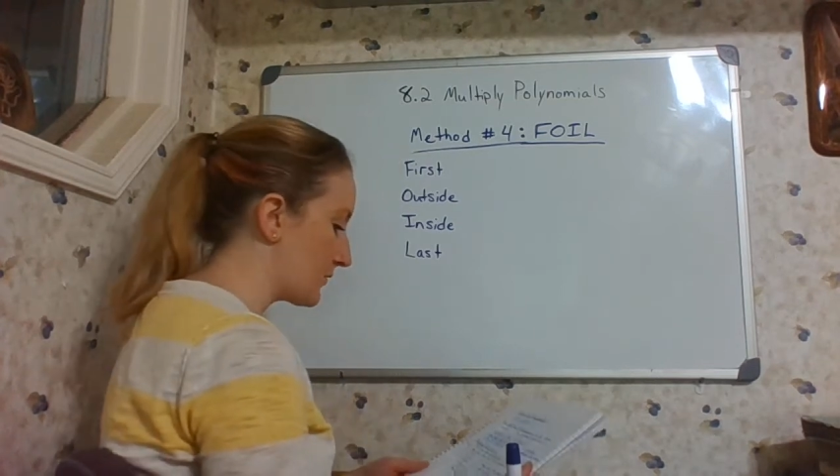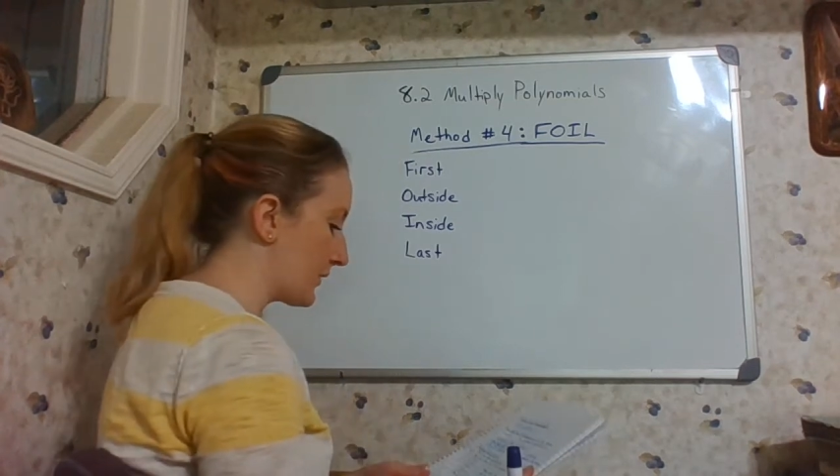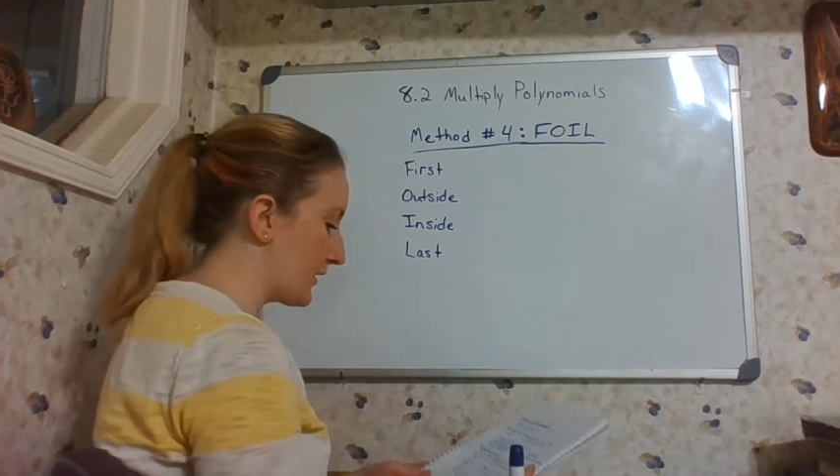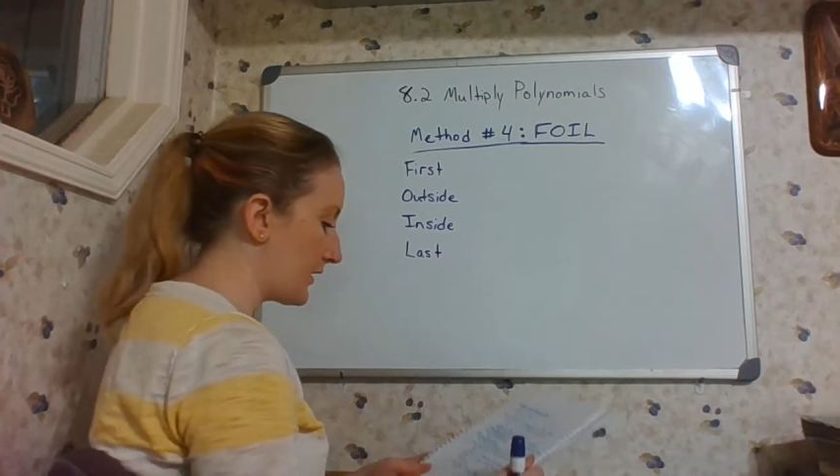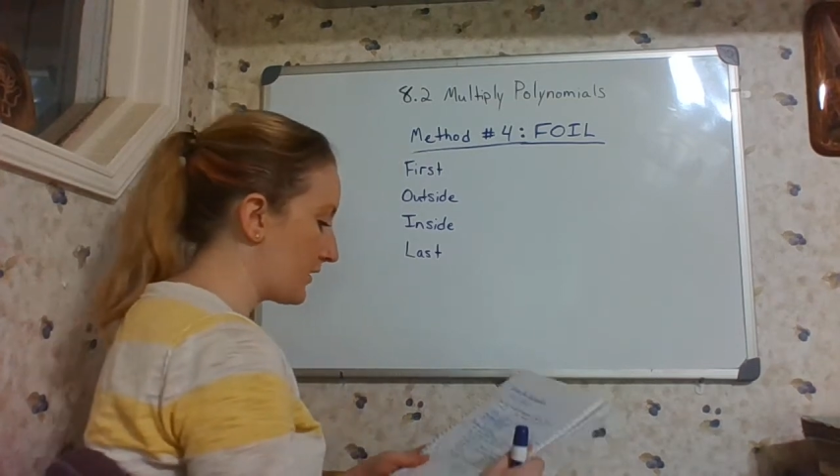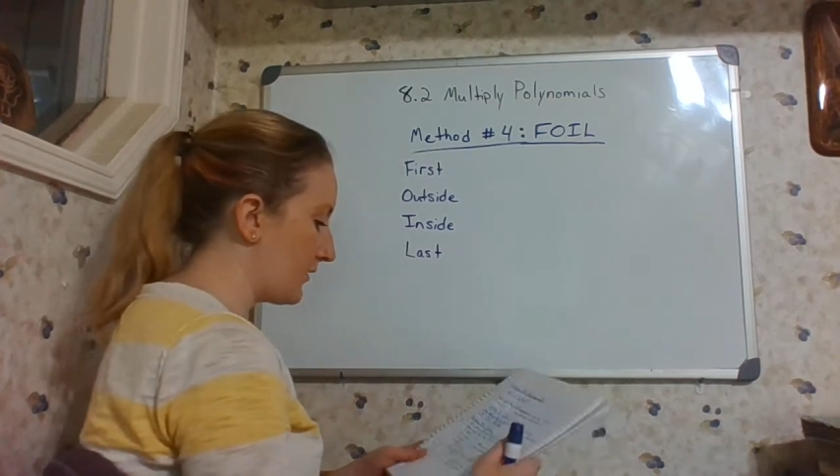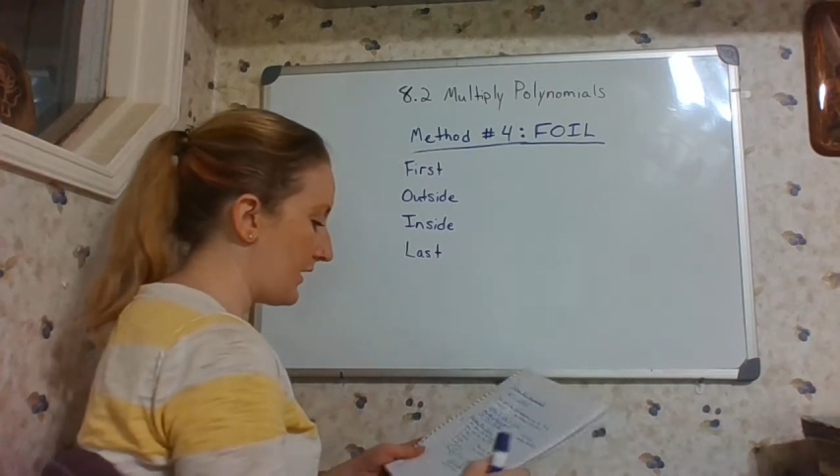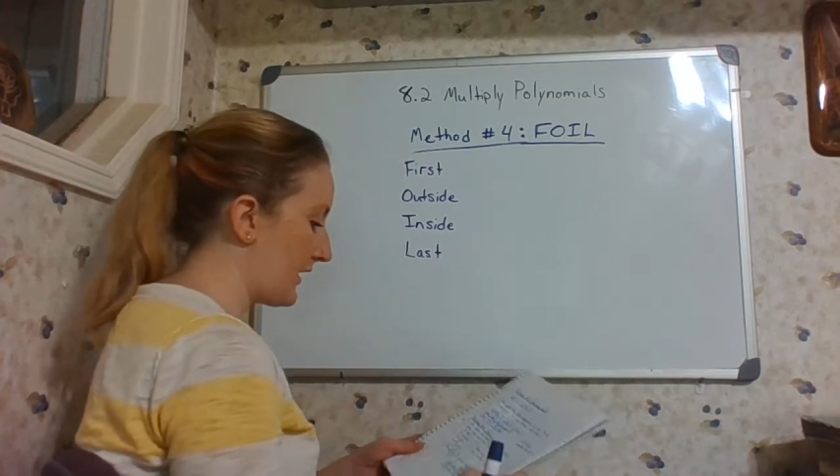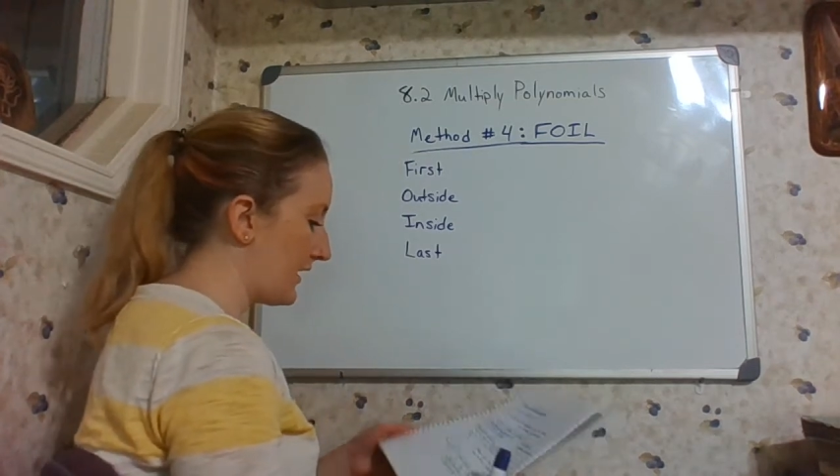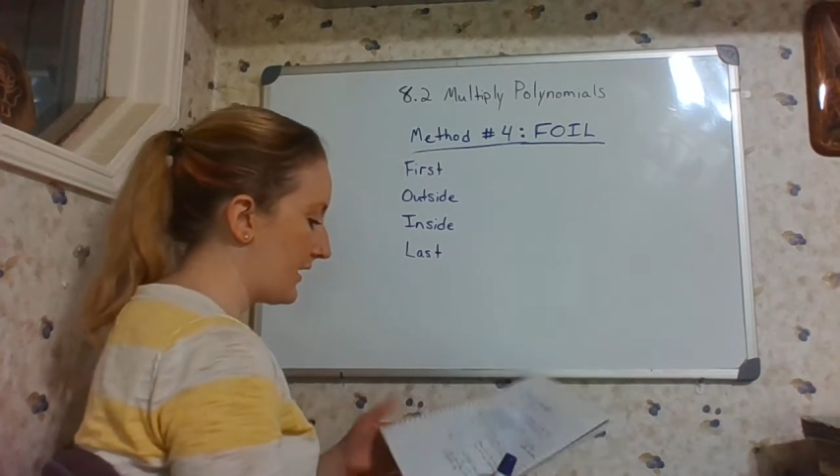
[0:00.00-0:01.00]
we're going to go
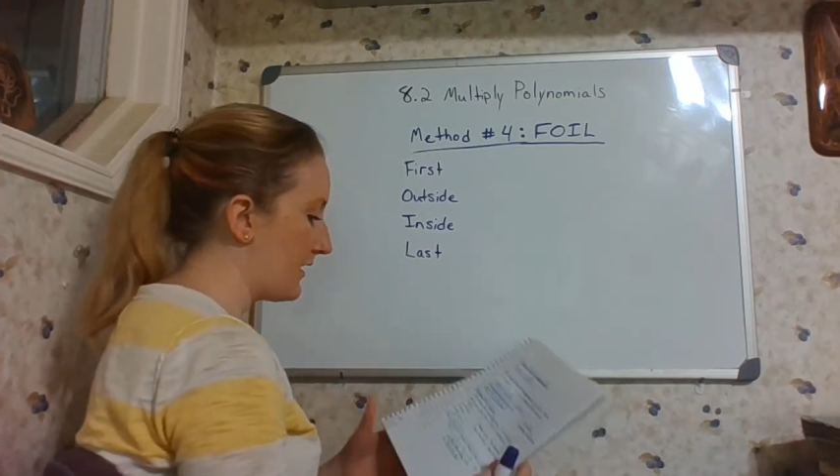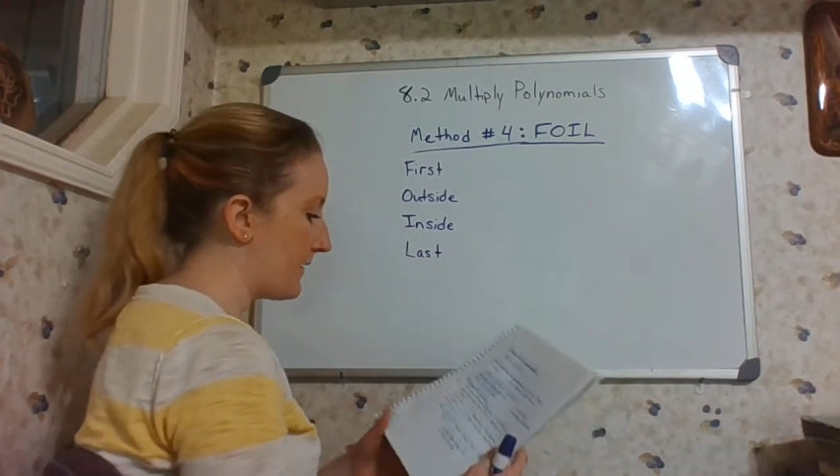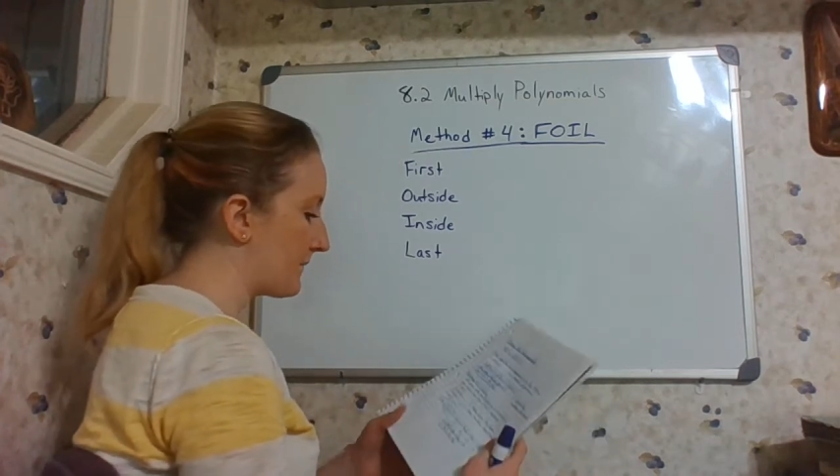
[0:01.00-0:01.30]
ahead